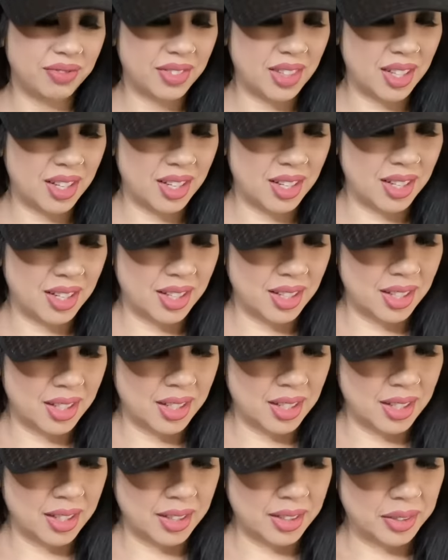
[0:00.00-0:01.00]

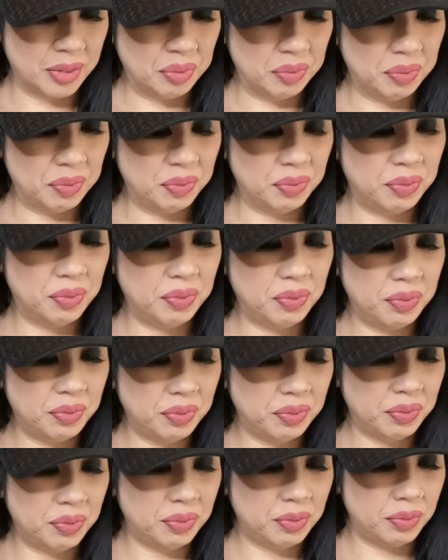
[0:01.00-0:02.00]

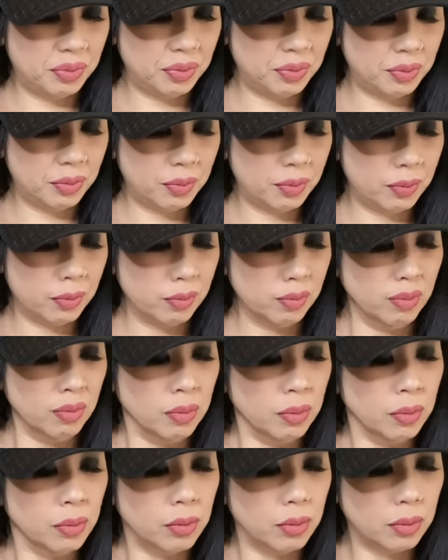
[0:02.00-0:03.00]

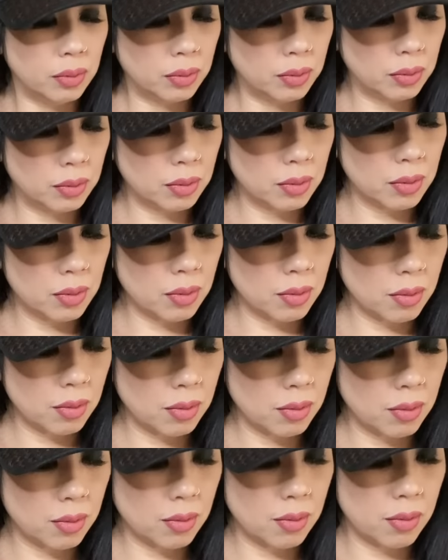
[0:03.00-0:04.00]

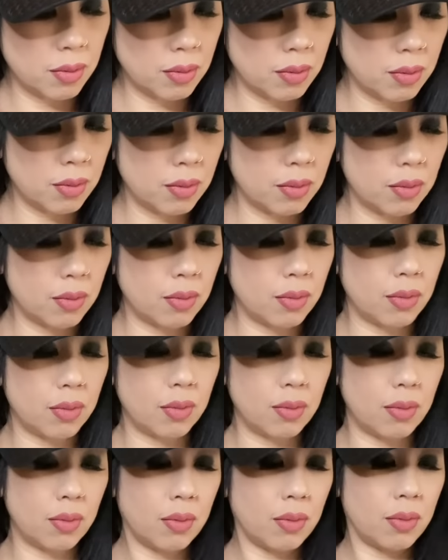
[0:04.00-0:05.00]

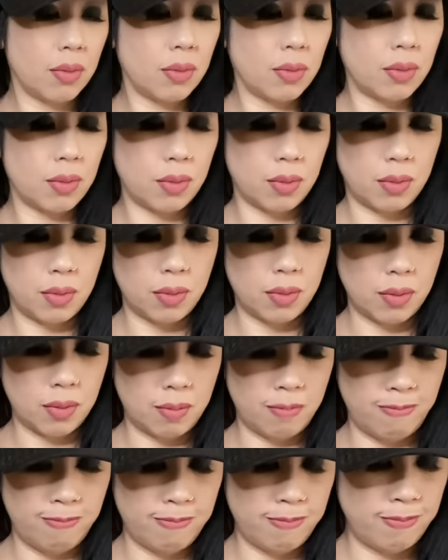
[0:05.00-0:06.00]

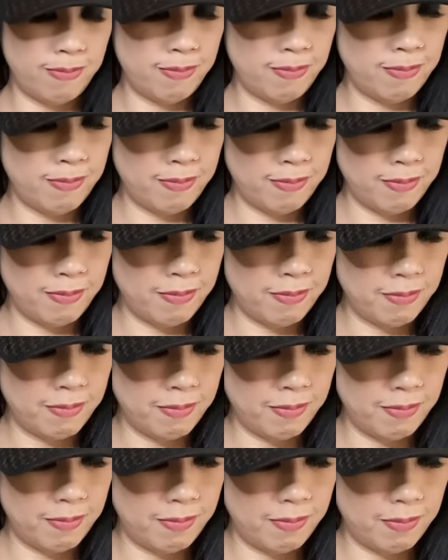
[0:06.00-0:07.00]

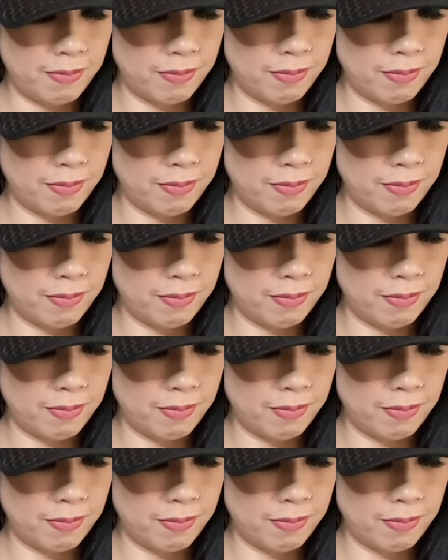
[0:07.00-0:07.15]
(no one is talking)